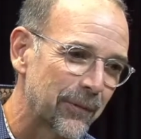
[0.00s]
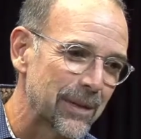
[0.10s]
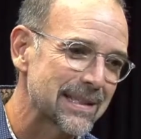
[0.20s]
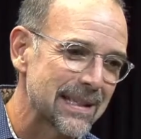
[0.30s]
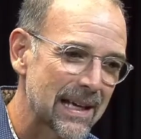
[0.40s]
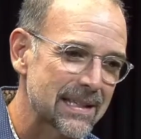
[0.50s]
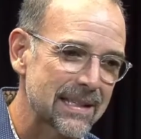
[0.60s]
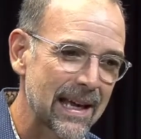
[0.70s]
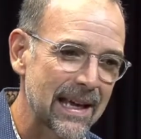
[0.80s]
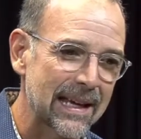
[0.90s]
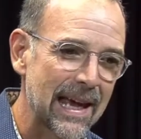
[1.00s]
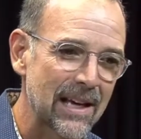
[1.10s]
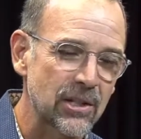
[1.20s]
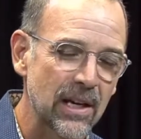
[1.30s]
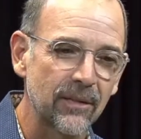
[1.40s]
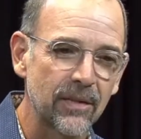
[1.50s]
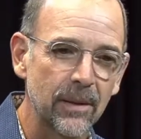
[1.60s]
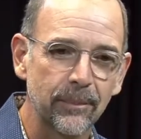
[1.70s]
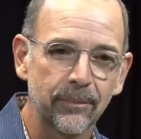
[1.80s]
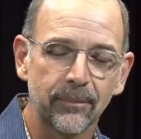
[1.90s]
the reason I say a cache
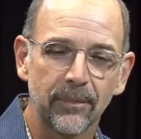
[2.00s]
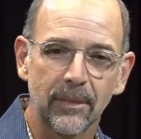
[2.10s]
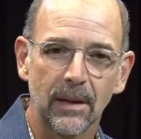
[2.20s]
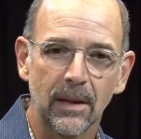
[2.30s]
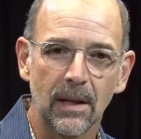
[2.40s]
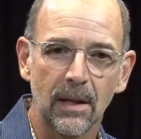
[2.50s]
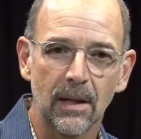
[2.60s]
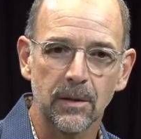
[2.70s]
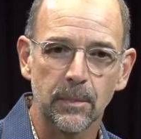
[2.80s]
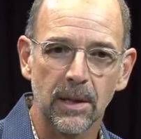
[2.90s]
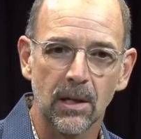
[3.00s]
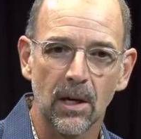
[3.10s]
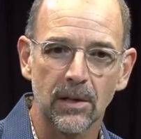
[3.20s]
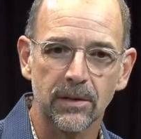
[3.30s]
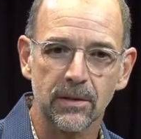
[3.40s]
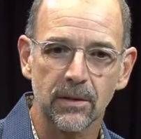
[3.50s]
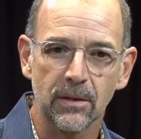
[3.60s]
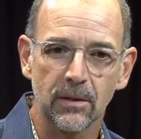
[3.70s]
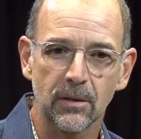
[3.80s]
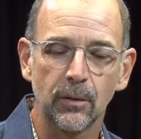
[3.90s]
of them is because
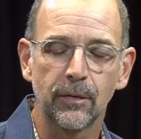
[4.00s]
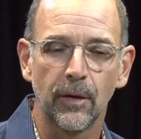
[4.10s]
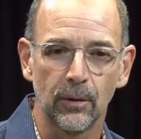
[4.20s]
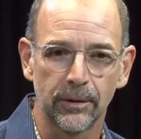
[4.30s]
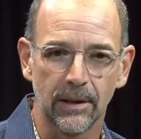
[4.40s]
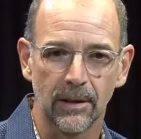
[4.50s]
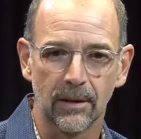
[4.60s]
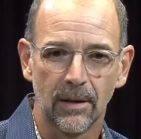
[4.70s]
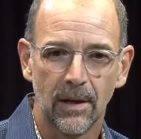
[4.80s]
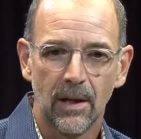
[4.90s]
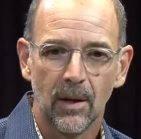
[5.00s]
twofold here.